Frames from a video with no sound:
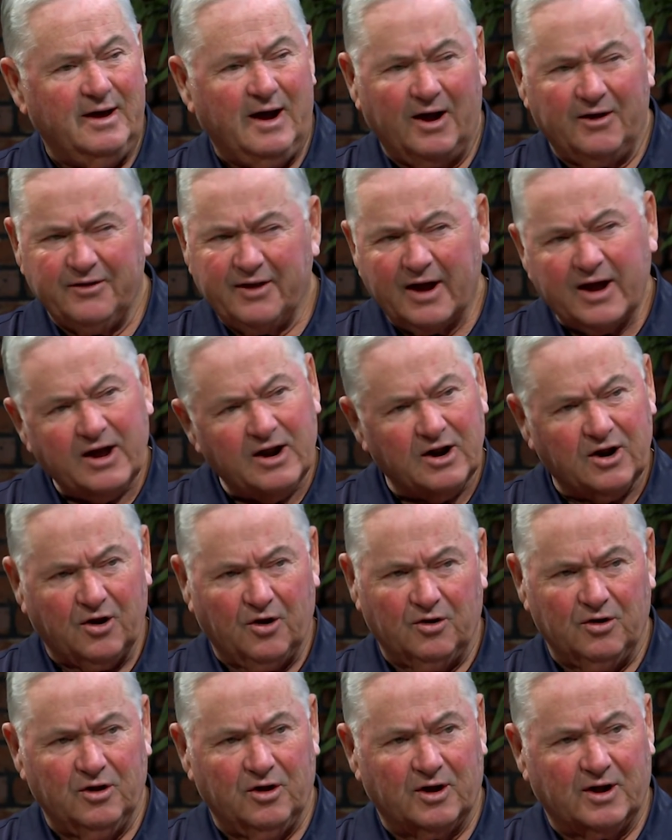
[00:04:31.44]
Are they going to
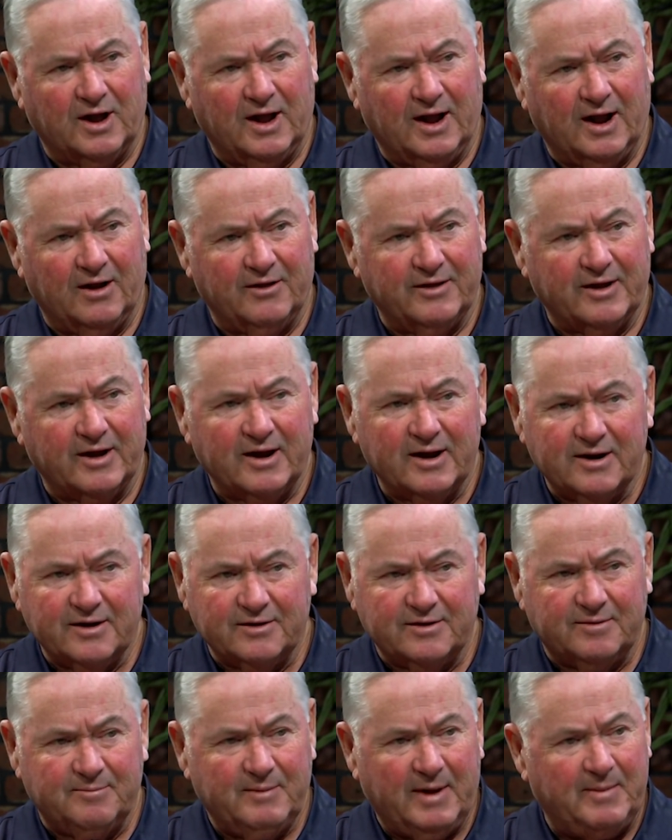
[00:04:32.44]
go looking? Are they going to
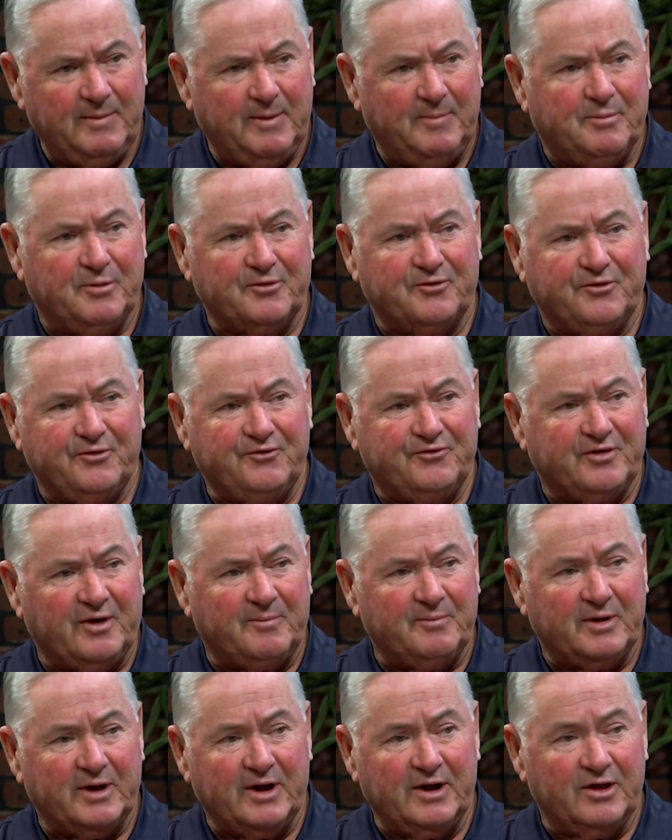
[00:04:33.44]
maybe pursue
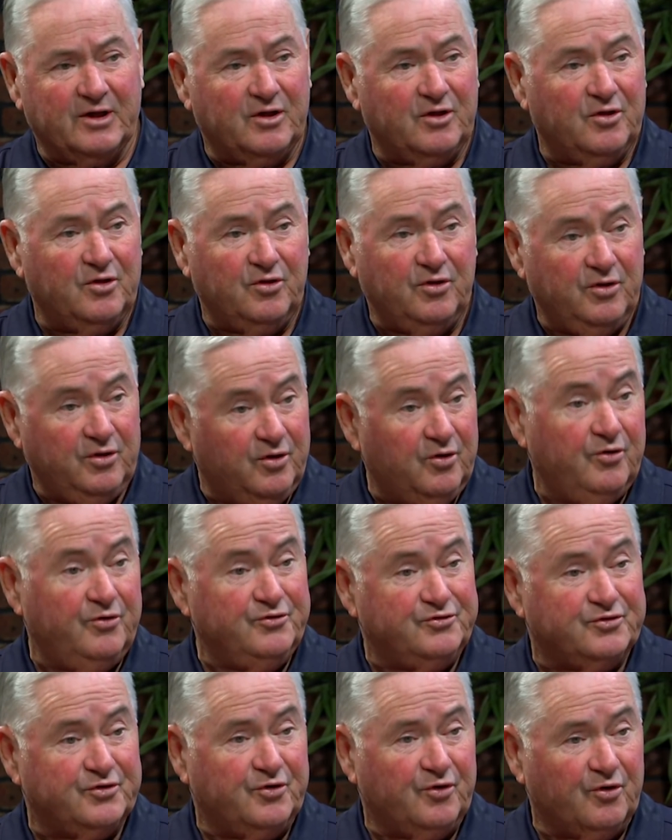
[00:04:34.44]
something in the
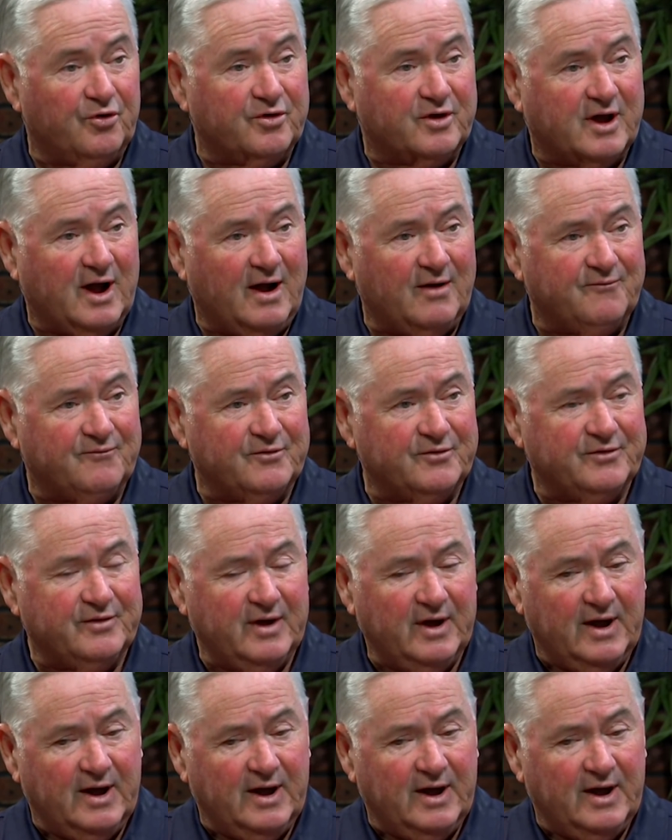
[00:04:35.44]
Hoosier North Conference?